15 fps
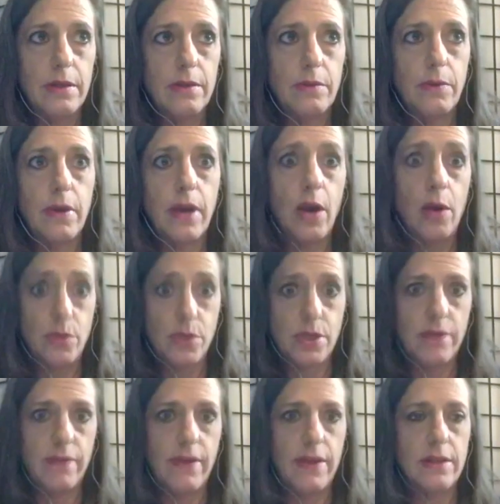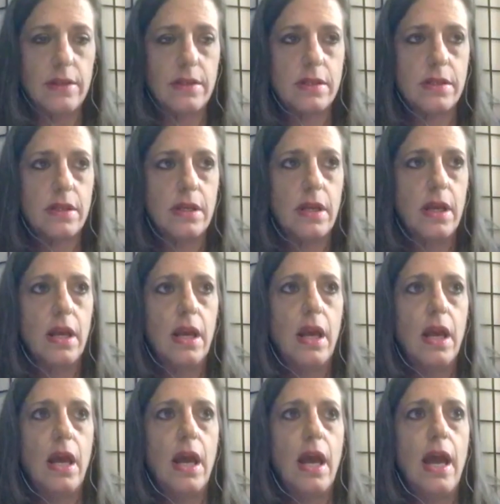where I hosted events.
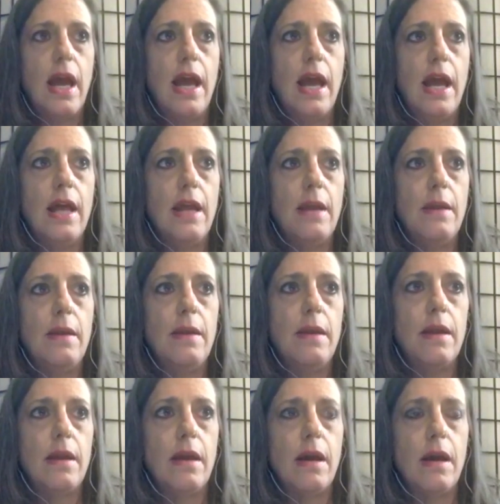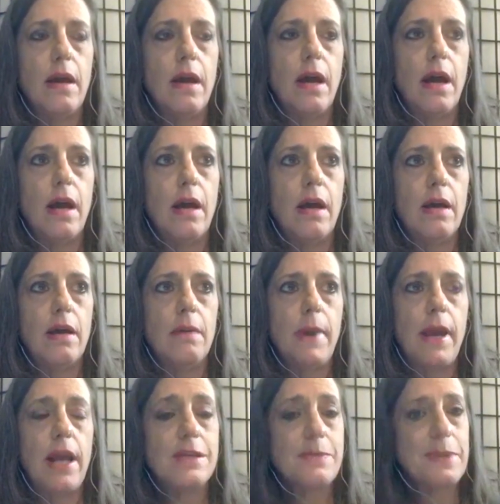And uh,
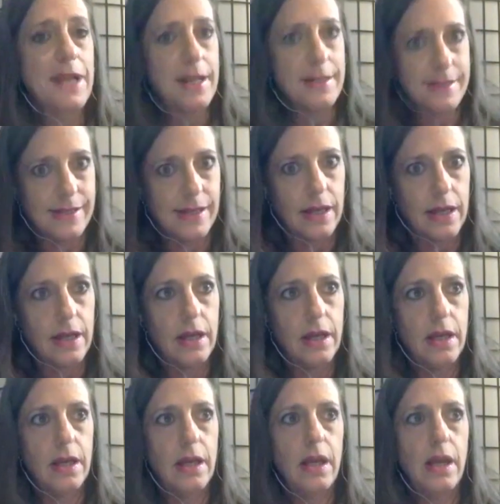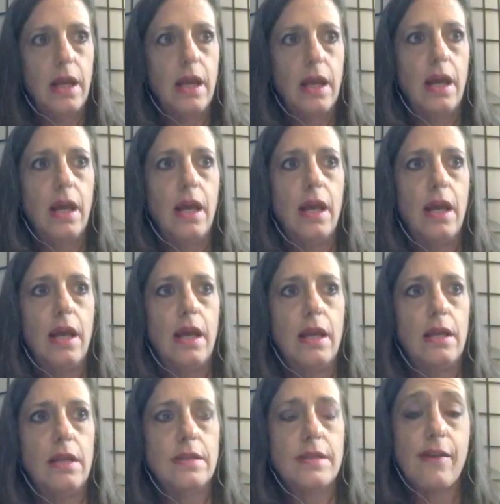my husband got sick
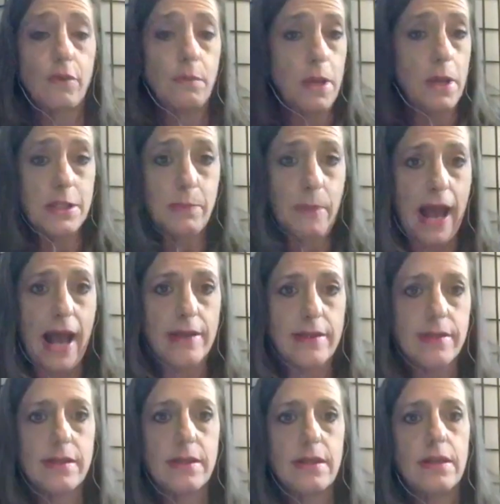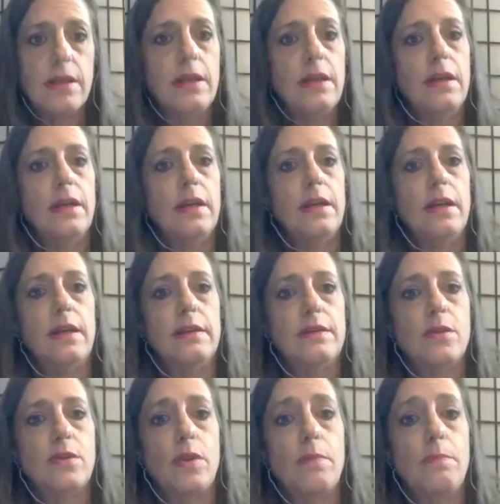and several months passed.
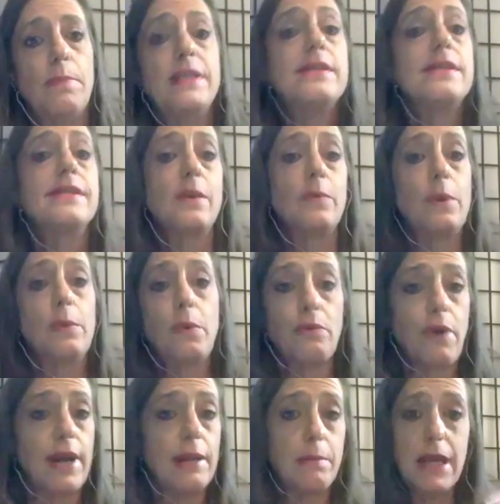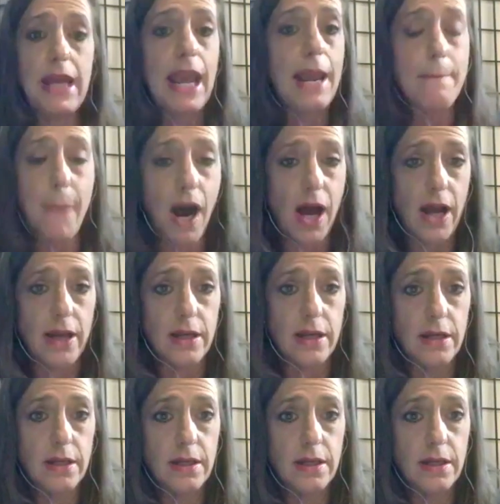So the business that we were running became mine.